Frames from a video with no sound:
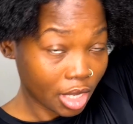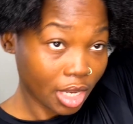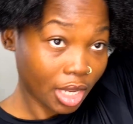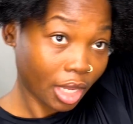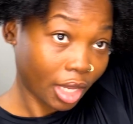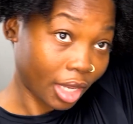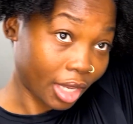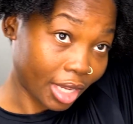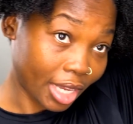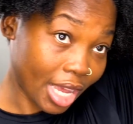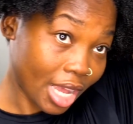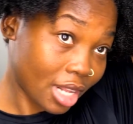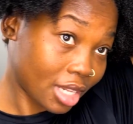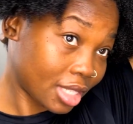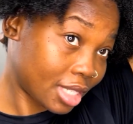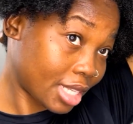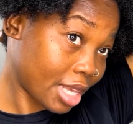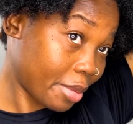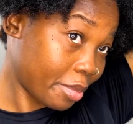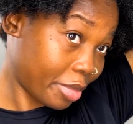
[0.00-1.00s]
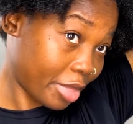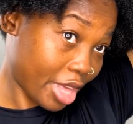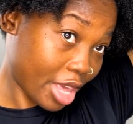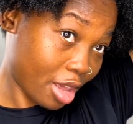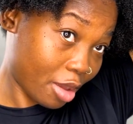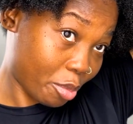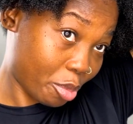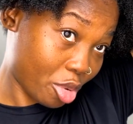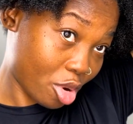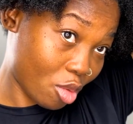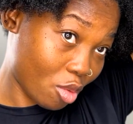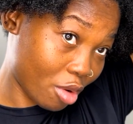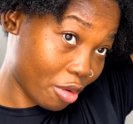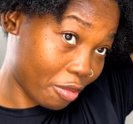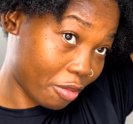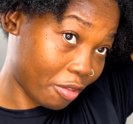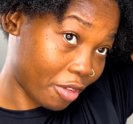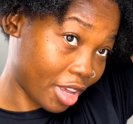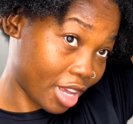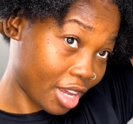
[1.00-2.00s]
Again, same thing, put one
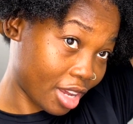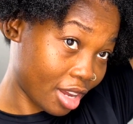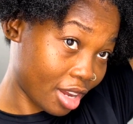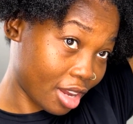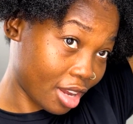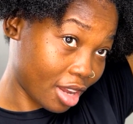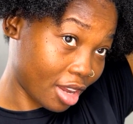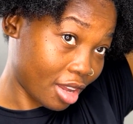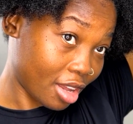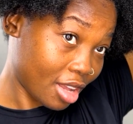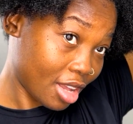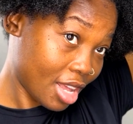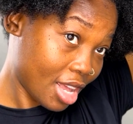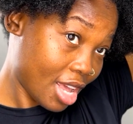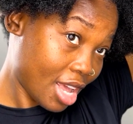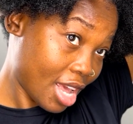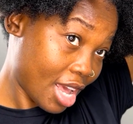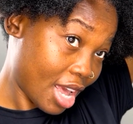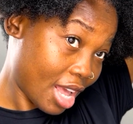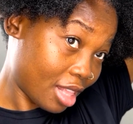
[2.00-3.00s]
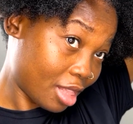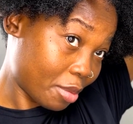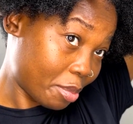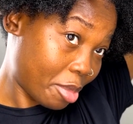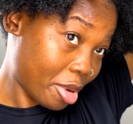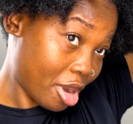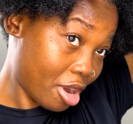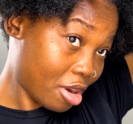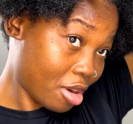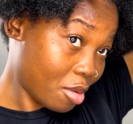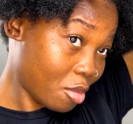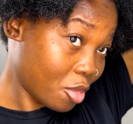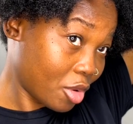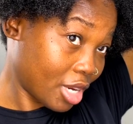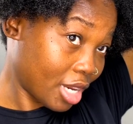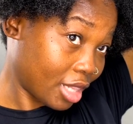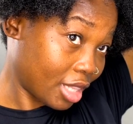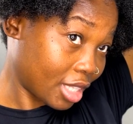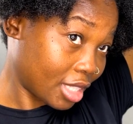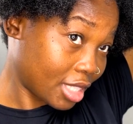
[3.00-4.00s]
finger at the bottom, one
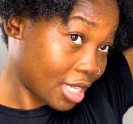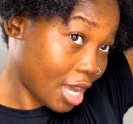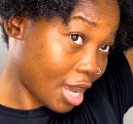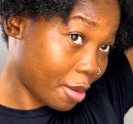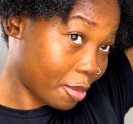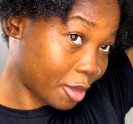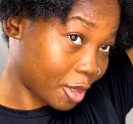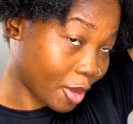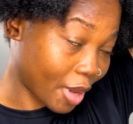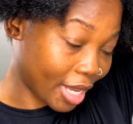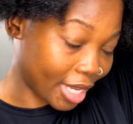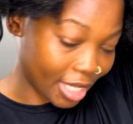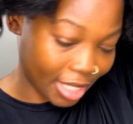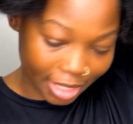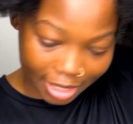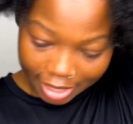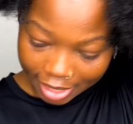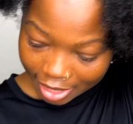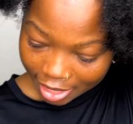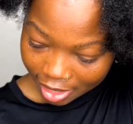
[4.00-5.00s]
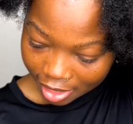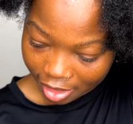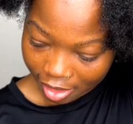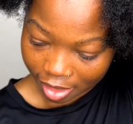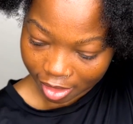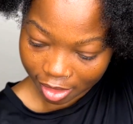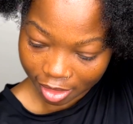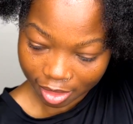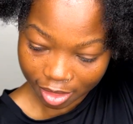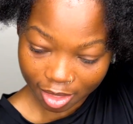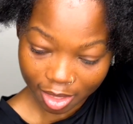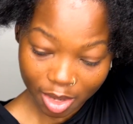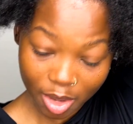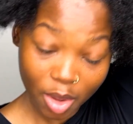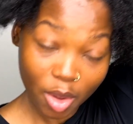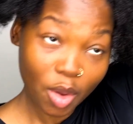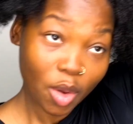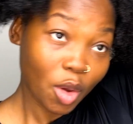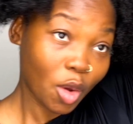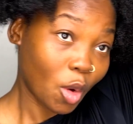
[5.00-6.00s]
at the top so I can see
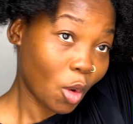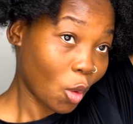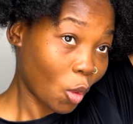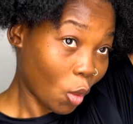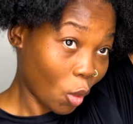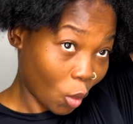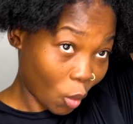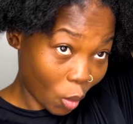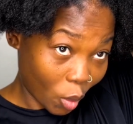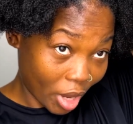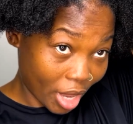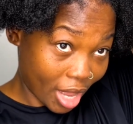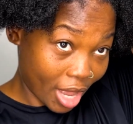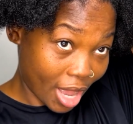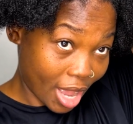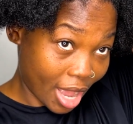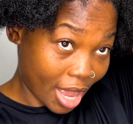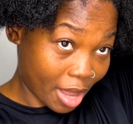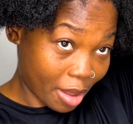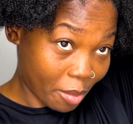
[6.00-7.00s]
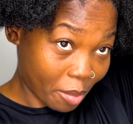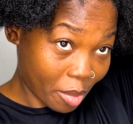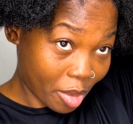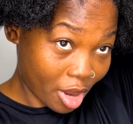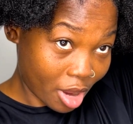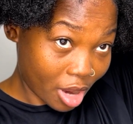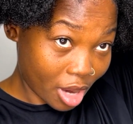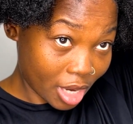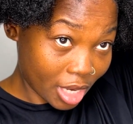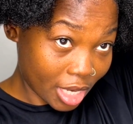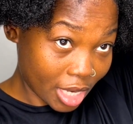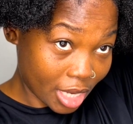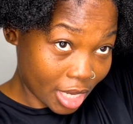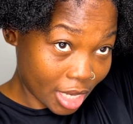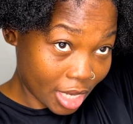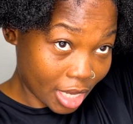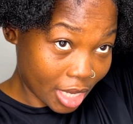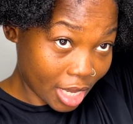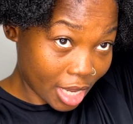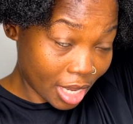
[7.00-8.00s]
where I am
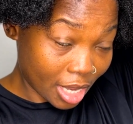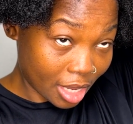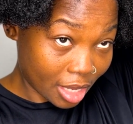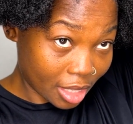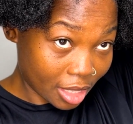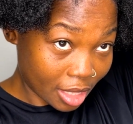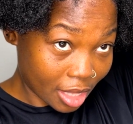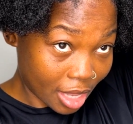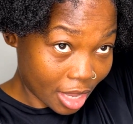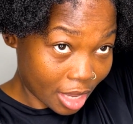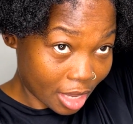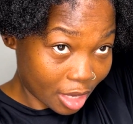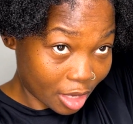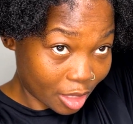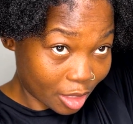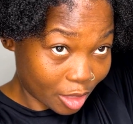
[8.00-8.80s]
parting, and then